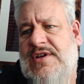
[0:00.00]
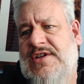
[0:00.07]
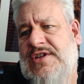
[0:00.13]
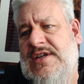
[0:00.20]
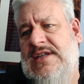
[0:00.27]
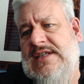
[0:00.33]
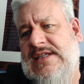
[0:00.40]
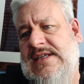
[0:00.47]

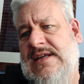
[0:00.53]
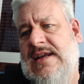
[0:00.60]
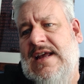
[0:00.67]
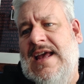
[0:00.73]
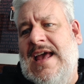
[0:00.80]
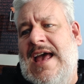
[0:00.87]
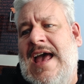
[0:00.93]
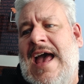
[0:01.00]

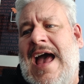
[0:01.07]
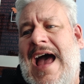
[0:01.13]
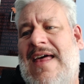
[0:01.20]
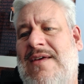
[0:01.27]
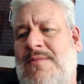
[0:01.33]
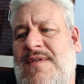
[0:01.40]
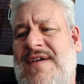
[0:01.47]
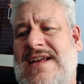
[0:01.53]
restrictions.
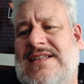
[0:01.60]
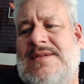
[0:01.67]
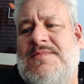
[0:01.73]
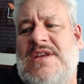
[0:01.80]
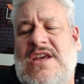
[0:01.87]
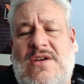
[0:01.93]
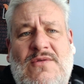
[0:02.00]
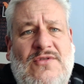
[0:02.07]
And then we've
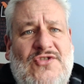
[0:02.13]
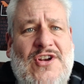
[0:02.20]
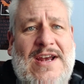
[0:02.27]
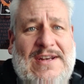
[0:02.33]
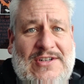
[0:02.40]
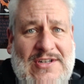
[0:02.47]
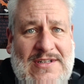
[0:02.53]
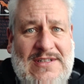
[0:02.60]
had some new
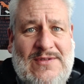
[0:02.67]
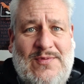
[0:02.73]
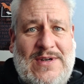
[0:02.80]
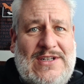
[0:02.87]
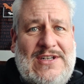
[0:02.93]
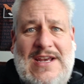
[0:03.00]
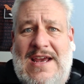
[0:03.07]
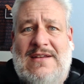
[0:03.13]

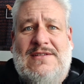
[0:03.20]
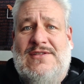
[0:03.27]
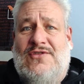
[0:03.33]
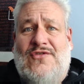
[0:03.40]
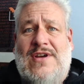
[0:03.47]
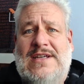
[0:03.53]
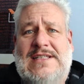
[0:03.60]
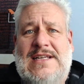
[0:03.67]
attractions, which
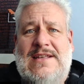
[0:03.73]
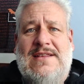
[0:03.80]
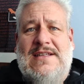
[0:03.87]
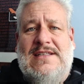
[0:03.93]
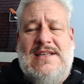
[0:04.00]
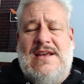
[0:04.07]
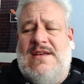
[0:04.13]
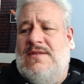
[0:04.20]
it's crazy
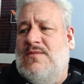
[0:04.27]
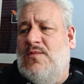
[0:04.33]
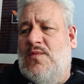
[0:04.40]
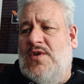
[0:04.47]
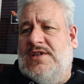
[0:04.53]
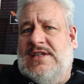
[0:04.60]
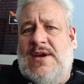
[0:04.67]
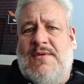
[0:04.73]

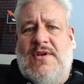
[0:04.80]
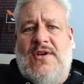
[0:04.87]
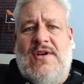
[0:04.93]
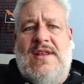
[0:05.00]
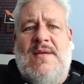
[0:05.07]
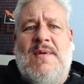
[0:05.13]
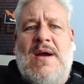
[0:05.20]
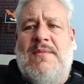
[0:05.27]
in what's
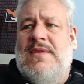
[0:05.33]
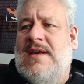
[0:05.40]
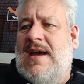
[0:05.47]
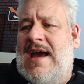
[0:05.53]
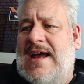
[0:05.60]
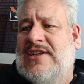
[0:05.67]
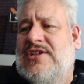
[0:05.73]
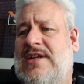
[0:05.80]
going on at the moment,
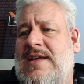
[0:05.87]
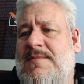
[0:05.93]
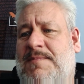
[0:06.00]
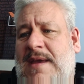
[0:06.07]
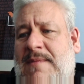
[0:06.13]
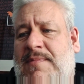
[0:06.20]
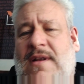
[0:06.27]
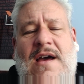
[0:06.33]
that
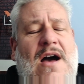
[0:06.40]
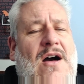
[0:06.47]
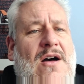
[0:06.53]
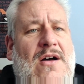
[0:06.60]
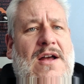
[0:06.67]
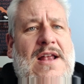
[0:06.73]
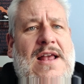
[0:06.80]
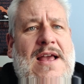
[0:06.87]
actually people
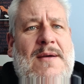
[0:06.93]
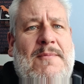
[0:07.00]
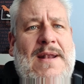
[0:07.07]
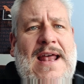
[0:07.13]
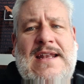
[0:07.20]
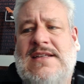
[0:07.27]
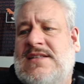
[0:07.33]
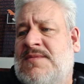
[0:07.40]
are
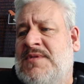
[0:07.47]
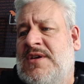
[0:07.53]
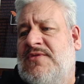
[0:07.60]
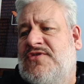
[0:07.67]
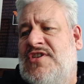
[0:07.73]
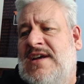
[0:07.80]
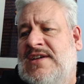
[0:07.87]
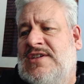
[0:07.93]
planning some
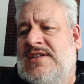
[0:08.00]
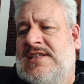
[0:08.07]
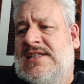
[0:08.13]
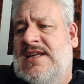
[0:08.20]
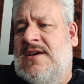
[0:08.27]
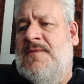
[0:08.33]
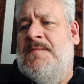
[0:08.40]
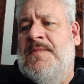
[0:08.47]
new
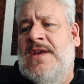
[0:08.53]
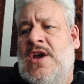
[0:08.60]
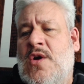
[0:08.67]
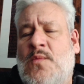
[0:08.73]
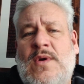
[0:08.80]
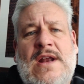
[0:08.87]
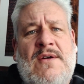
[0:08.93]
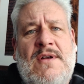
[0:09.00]
attractions. So
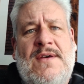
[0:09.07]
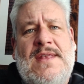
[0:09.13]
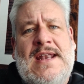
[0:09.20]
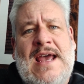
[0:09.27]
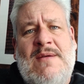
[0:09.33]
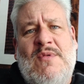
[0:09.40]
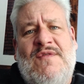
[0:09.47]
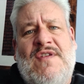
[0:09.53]
we don't
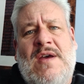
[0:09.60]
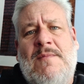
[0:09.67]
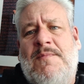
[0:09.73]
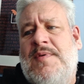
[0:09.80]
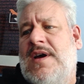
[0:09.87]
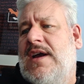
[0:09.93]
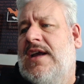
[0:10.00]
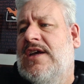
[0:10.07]
know the name of
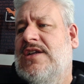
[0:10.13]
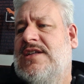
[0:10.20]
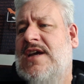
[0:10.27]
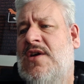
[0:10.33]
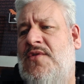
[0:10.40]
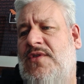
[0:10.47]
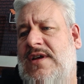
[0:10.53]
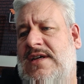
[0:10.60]
it, but
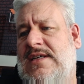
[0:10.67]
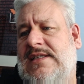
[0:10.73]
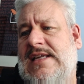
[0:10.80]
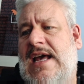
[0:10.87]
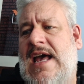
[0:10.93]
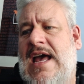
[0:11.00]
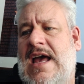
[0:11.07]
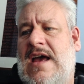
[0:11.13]
Cadona's